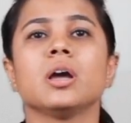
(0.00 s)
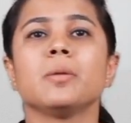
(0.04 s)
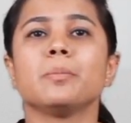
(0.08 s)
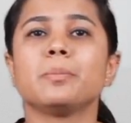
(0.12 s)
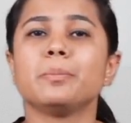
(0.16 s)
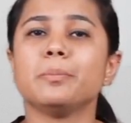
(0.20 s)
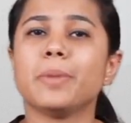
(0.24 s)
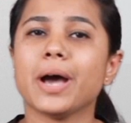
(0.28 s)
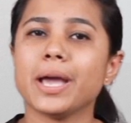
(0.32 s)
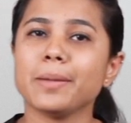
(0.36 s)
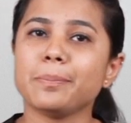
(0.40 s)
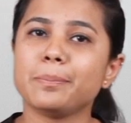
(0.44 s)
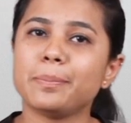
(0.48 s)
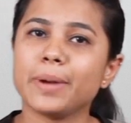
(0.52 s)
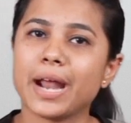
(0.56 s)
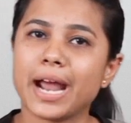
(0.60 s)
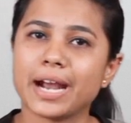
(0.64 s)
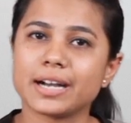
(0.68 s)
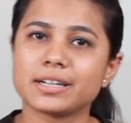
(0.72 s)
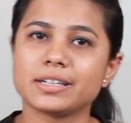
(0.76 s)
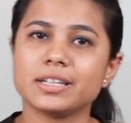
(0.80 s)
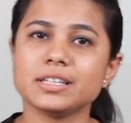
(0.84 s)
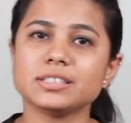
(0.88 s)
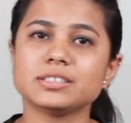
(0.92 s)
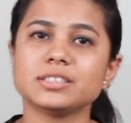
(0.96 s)
By
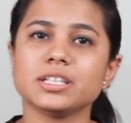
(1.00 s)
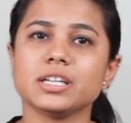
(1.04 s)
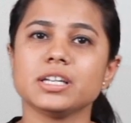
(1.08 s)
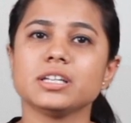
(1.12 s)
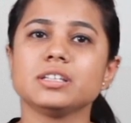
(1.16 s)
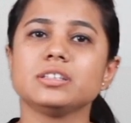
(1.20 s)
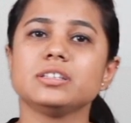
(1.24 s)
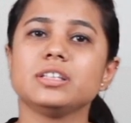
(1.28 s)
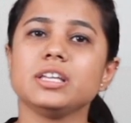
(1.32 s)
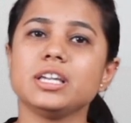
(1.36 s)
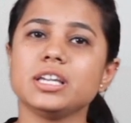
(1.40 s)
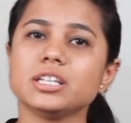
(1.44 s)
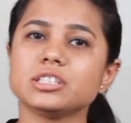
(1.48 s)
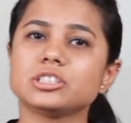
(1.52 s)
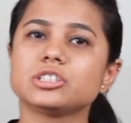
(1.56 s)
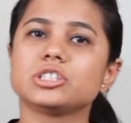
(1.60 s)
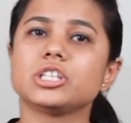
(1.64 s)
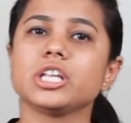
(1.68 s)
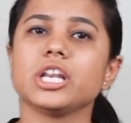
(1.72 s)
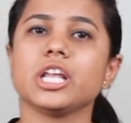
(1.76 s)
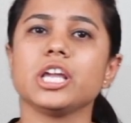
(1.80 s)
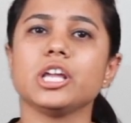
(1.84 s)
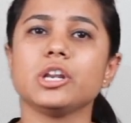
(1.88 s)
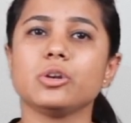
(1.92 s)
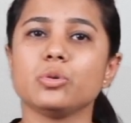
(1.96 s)
practicing these
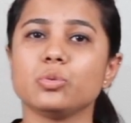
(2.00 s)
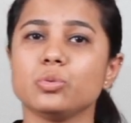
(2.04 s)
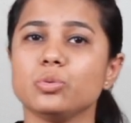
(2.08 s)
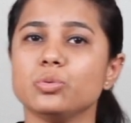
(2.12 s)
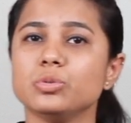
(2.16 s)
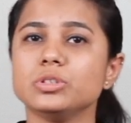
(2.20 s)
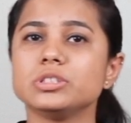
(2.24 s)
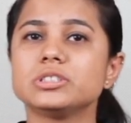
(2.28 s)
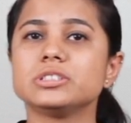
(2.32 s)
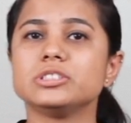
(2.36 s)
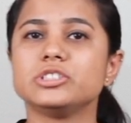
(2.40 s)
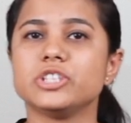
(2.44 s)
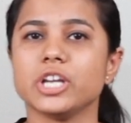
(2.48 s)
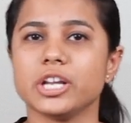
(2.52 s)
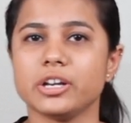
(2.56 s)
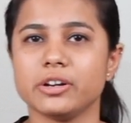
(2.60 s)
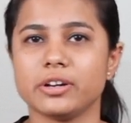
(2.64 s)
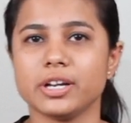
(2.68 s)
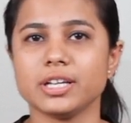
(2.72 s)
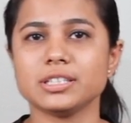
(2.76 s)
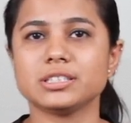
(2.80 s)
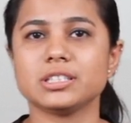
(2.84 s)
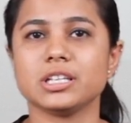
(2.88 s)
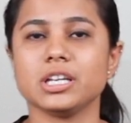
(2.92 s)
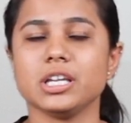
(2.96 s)
3 rules
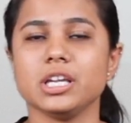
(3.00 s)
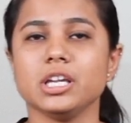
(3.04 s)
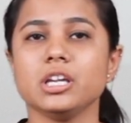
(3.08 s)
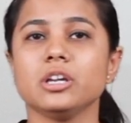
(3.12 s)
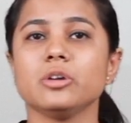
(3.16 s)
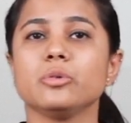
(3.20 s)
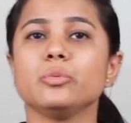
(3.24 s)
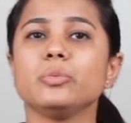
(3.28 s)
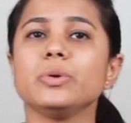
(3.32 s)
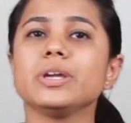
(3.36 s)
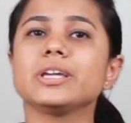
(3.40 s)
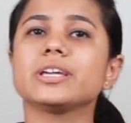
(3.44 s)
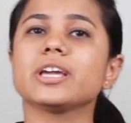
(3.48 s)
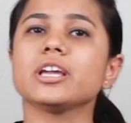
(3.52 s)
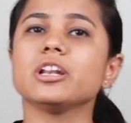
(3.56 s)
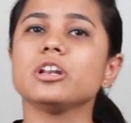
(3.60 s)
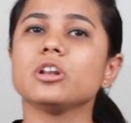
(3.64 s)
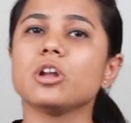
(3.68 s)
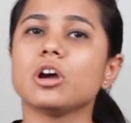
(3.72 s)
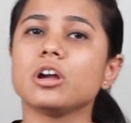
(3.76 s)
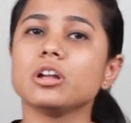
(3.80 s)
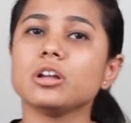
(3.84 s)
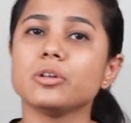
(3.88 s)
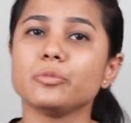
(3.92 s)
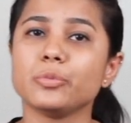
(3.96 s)
generously, we can
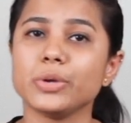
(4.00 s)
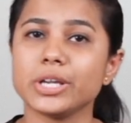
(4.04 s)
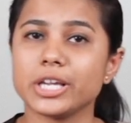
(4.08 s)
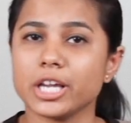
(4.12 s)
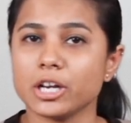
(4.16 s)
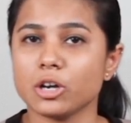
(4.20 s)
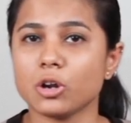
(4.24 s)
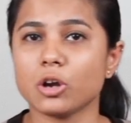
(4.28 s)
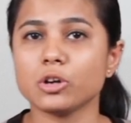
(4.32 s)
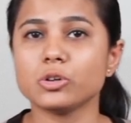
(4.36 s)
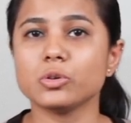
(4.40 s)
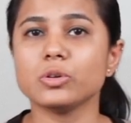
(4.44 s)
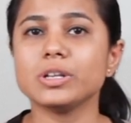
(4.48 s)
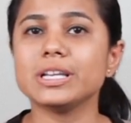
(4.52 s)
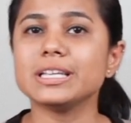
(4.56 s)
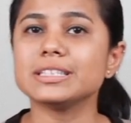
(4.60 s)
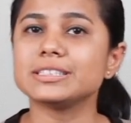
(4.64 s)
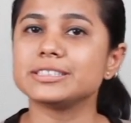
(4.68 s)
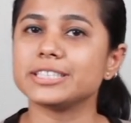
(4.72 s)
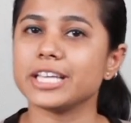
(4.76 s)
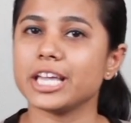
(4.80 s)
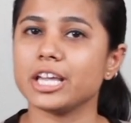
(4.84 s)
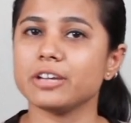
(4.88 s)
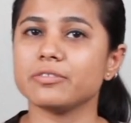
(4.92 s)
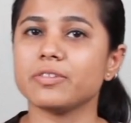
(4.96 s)
not only
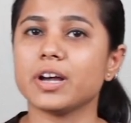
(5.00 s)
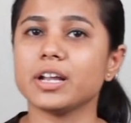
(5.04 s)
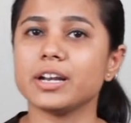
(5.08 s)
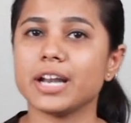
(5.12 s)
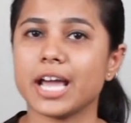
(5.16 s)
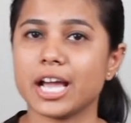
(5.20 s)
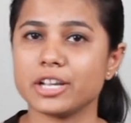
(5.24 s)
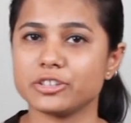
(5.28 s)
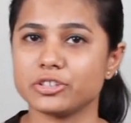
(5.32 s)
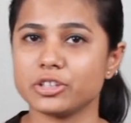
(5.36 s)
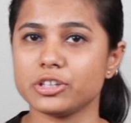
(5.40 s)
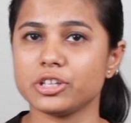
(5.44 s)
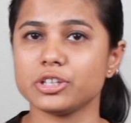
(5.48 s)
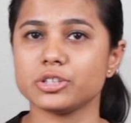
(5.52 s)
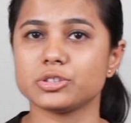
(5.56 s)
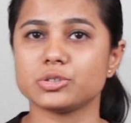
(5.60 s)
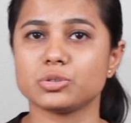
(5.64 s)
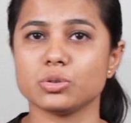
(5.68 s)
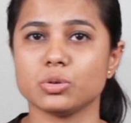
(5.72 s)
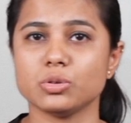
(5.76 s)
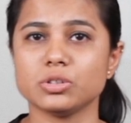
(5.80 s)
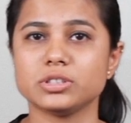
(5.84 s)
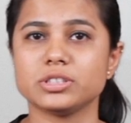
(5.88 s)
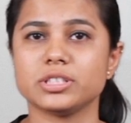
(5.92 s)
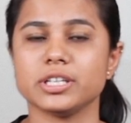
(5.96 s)
save our natural
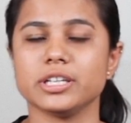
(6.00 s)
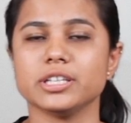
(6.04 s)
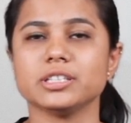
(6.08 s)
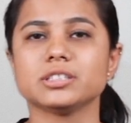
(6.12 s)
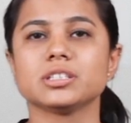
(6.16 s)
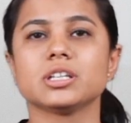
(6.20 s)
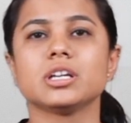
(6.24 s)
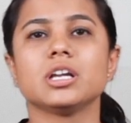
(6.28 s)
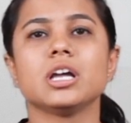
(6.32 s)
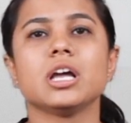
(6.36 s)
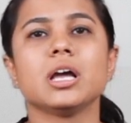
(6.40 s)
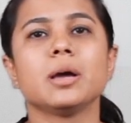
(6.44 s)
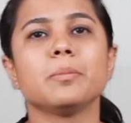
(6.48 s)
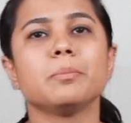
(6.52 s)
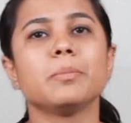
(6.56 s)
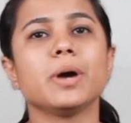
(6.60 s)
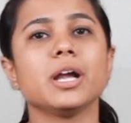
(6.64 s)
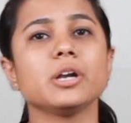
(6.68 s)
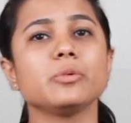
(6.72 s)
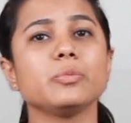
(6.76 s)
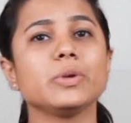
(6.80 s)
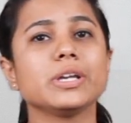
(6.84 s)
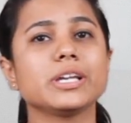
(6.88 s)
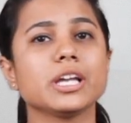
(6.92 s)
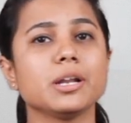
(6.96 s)
resources,
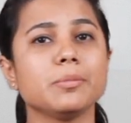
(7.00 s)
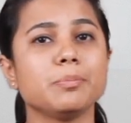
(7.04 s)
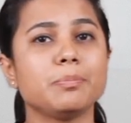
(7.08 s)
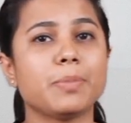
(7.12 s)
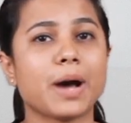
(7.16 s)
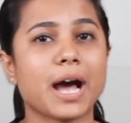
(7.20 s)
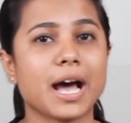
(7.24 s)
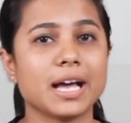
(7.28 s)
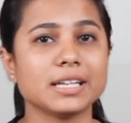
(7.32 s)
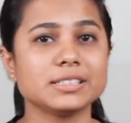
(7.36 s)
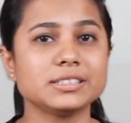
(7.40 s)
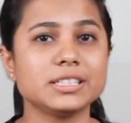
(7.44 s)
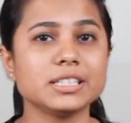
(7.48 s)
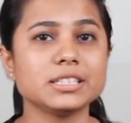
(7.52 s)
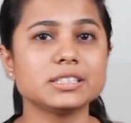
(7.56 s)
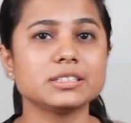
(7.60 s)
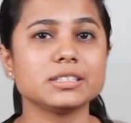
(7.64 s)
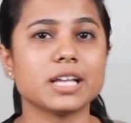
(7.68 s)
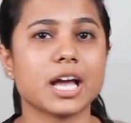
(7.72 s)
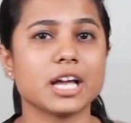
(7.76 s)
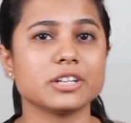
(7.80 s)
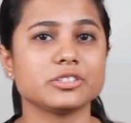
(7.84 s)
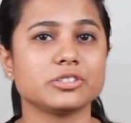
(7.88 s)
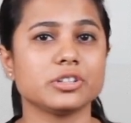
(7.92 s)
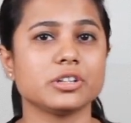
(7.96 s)
but we can pass these
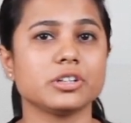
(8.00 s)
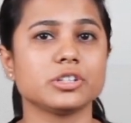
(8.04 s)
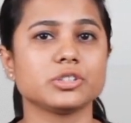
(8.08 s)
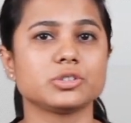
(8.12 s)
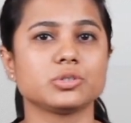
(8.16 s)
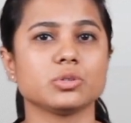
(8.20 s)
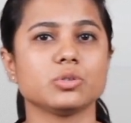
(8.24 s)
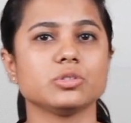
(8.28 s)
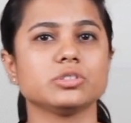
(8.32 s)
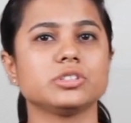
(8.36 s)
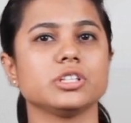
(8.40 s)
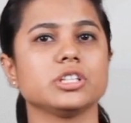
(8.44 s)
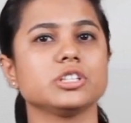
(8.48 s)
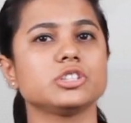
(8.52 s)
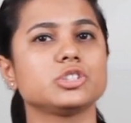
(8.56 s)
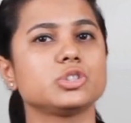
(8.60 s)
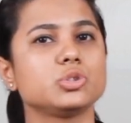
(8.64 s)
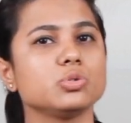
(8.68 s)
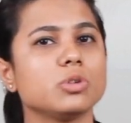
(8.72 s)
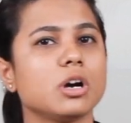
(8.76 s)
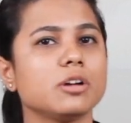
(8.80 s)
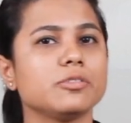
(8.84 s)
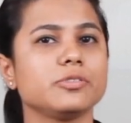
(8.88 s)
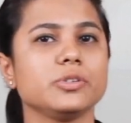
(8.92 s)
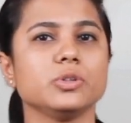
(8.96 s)
natural resources to
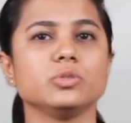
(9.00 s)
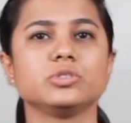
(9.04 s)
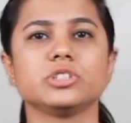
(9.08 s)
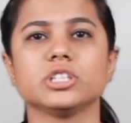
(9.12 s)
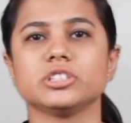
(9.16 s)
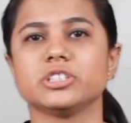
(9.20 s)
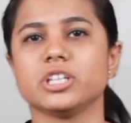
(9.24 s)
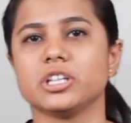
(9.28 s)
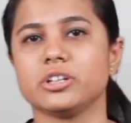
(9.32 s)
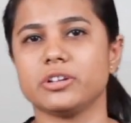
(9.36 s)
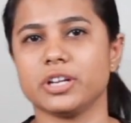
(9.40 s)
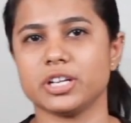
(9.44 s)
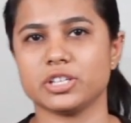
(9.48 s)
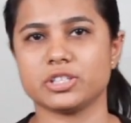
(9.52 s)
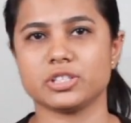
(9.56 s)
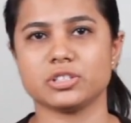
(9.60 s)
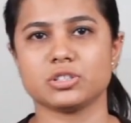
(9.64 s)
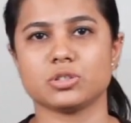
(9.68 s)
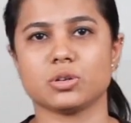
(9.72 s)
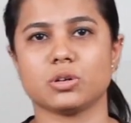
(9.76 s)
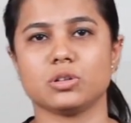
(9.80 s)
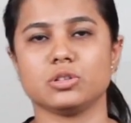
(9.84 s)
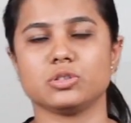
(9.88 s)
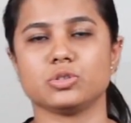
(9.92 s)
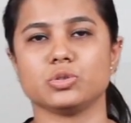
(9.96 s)
our future generations
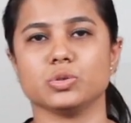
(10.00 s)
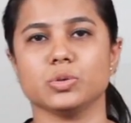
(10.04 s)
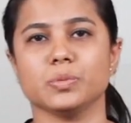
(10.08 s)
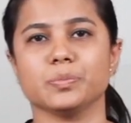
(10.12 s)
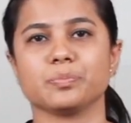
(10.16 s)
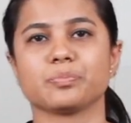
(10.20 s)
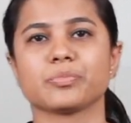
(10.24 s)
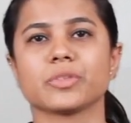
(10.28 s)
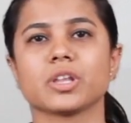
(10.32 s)
also.